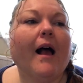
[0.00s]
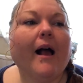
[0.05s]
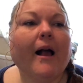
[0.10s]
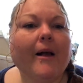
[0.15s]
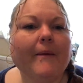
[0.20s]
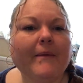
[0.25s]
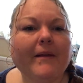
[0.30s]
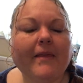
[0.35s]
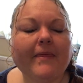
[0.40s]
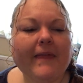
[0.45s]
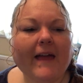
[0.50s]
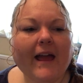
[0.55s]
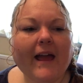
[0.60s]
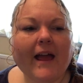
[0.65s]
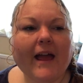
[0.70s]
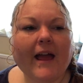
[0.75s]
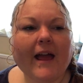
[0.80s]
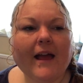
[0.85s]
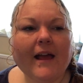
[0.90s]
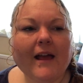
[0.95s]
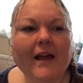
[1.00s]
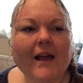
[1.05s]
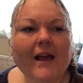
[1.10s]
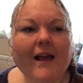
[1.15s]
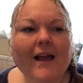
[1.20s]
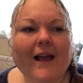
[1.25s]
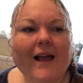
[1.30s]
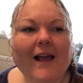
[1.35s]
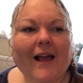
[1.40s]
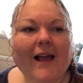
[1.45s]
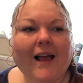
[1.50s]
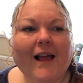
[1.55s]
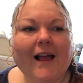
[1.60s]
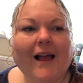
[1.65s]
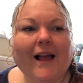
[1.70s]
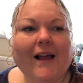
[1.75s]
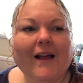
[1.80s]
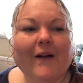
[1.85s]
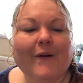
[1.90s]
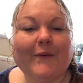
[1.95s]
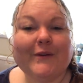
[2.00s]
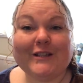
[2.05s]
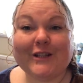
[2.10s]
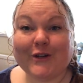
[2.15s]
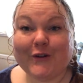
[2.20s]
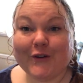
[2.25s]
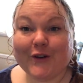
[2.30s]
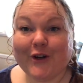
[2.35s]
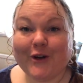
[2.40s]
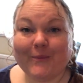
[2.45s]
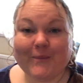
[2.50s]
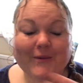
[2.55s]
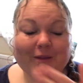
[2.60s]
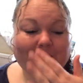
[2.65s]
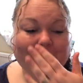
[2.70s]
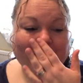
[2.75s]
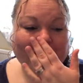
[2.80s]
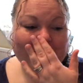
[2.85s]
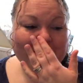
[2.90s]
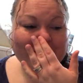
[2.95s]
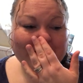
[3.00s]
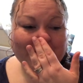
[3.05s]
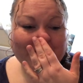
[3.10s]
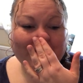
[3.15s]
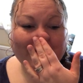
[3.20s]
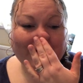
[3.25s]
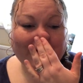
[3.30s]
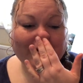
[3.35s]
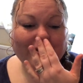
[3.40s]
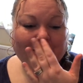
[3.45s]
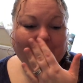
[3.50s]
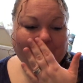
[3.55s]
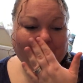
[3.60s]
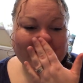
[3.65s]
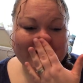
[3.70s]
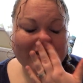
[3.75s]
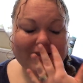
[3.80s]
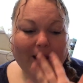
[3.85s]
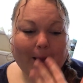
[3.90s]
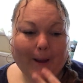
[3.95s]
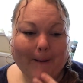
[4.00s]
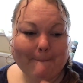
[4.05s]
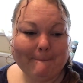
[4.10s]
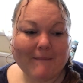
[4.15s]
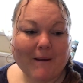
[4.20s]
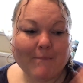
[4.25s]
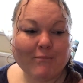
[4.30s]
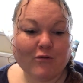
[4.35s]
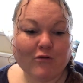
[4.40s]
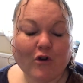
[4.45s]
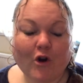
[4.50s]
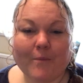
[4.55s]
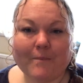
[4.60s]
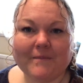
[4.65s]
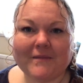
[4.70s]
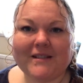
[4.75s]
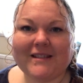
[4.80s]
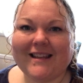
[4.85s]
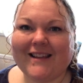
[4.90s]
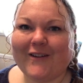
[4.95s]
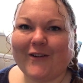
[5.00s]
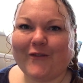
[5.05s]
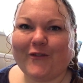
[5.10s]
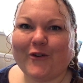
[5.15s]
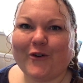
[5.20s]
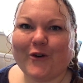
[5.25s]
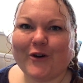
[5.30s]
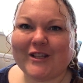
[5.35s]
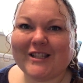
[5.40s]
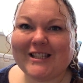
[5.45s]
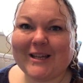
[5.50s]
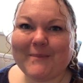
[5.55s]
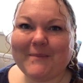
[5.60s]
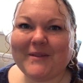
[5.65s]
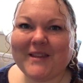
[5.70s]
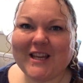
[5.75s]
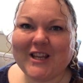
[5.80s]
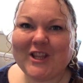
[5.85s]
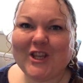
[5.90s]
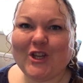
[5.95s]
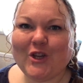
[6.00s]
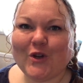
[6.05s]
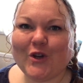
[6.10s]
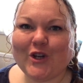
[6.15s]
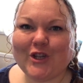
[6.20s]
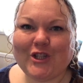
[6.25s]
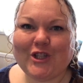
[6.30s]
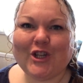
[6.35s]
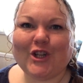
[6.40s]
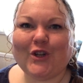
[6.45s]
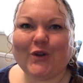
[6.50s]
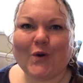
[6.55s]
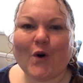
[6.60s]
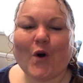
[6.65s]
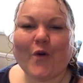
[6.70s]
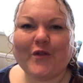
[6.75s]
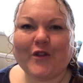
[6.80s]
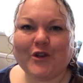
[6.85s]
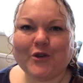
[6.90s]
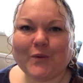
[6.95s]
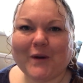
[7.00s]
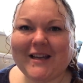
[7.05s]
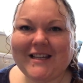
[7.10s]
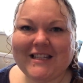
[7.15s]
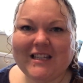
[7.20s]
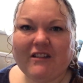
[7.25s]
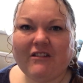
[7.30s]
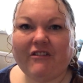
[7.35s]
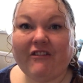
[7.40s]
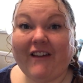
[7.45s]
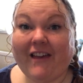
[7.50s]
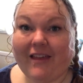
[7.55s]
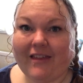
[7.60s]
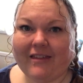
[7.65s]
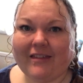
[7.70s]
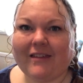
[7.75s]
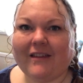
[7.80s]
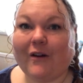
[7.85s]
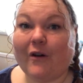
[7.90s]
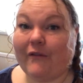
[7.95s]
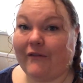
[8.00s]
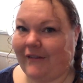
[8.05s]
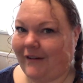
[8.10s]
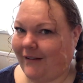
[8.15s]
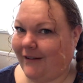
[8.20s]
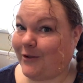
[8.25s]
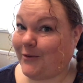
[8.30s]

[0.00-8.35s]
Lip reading: There was a group that used to produce prompts for something that you could do on the 25th of